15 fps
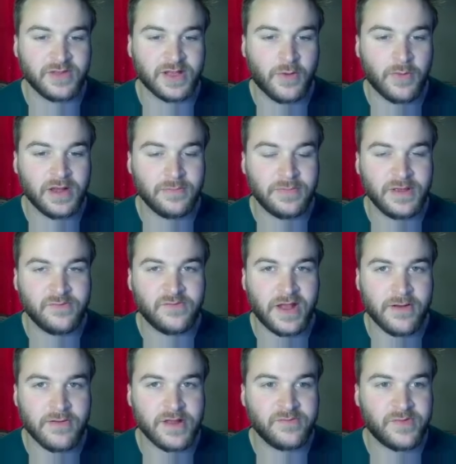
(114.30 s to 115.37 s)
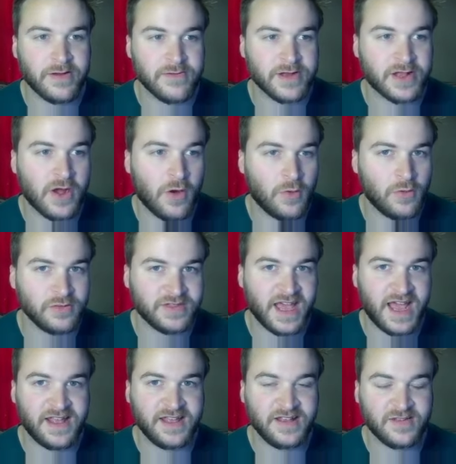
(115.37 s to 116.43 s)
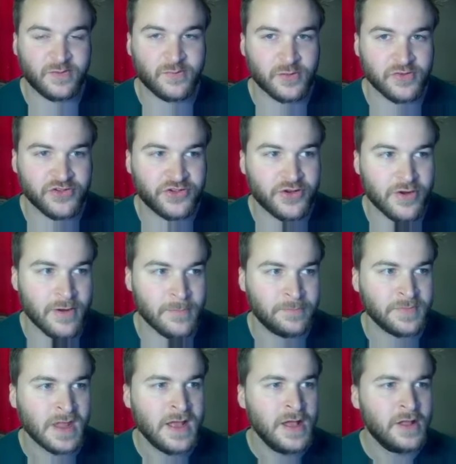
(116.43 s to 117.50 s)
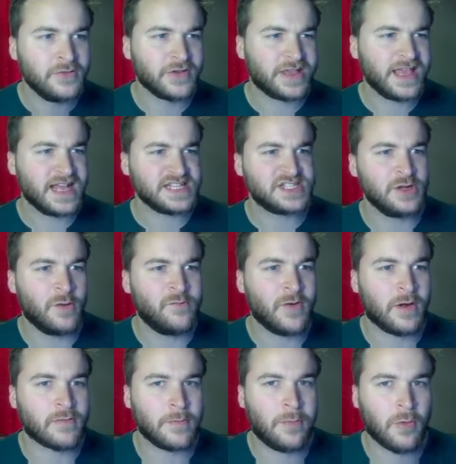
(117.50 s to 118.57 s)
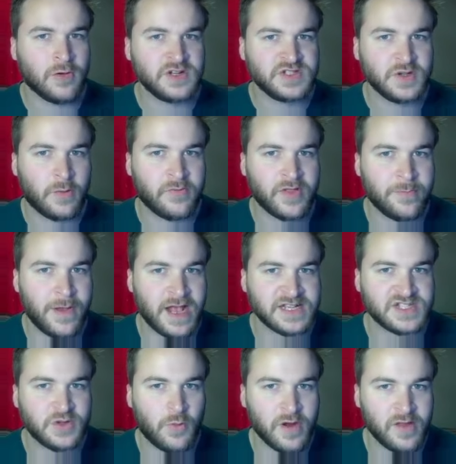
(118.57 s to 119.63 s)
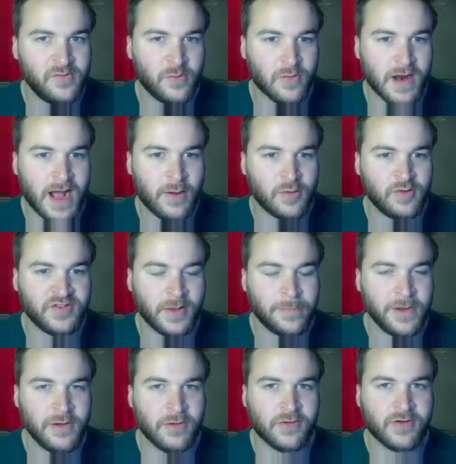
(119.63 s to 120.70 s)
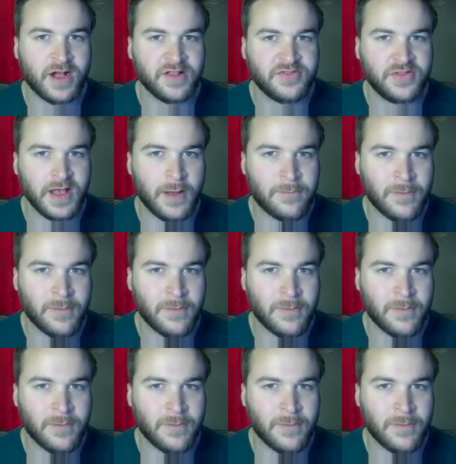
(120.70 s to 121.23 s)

going to be very, very cold. That is for sure. Looking at snowfall reports over the past 24 hours up here across the upper